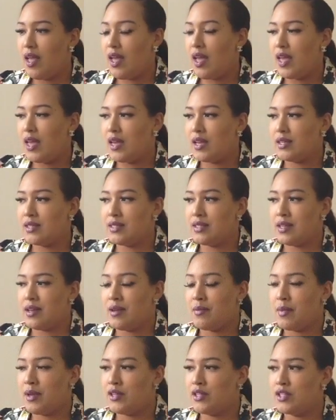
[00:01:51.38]
And
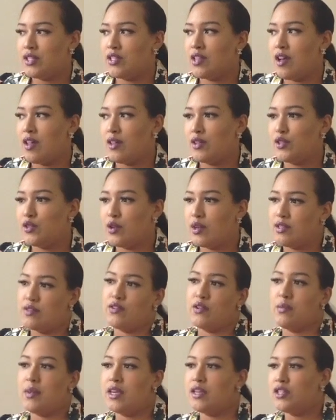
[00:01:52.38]
I just saw a
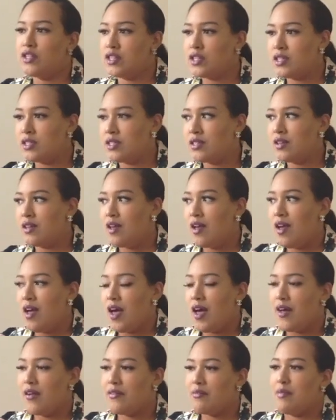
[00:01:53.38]
transformation
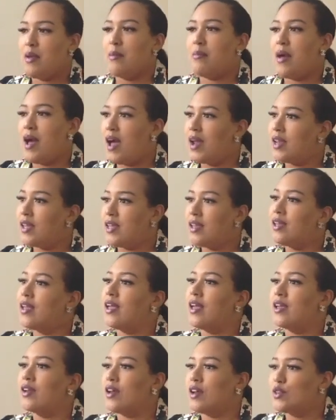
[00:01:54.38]
of my body
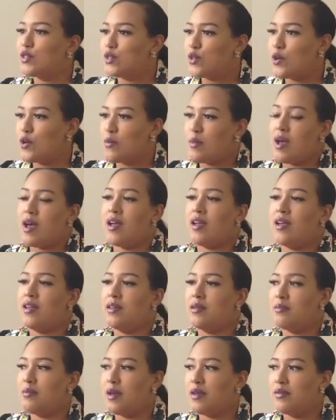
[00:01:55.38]
and also
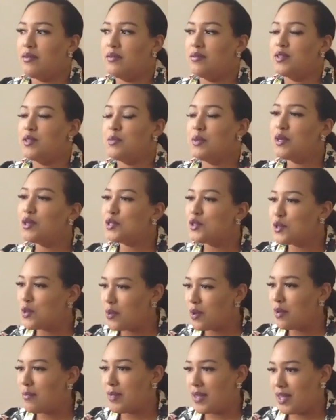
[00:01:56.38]
my spiritual
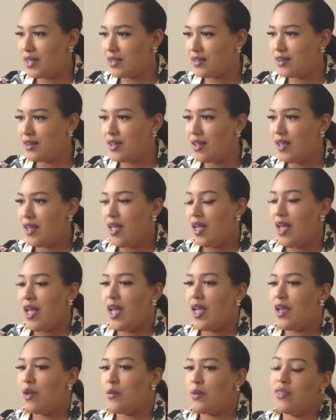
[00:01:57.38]
well-being.
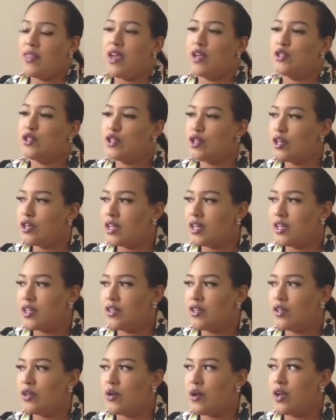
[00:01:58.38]
And with that
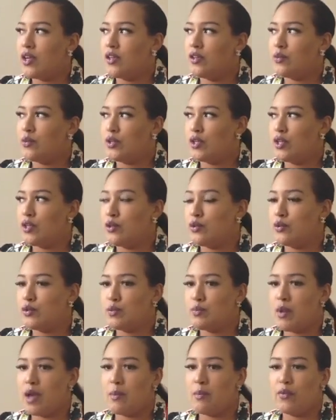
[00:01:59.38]
journey, I would
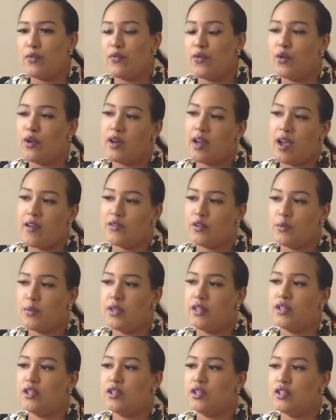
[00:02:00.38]
use my before and after
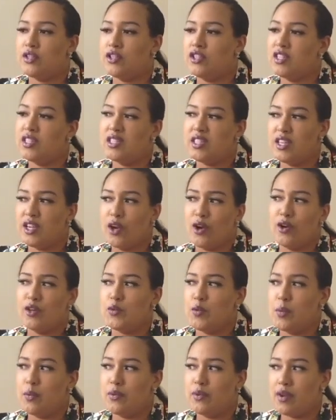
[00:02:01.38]
pictures just to
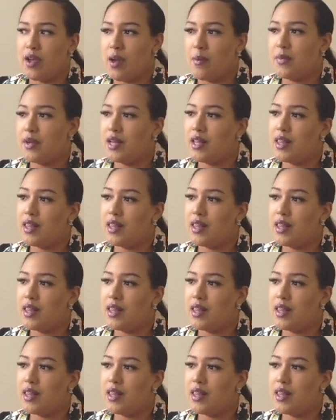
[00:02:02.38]
encourage people to come to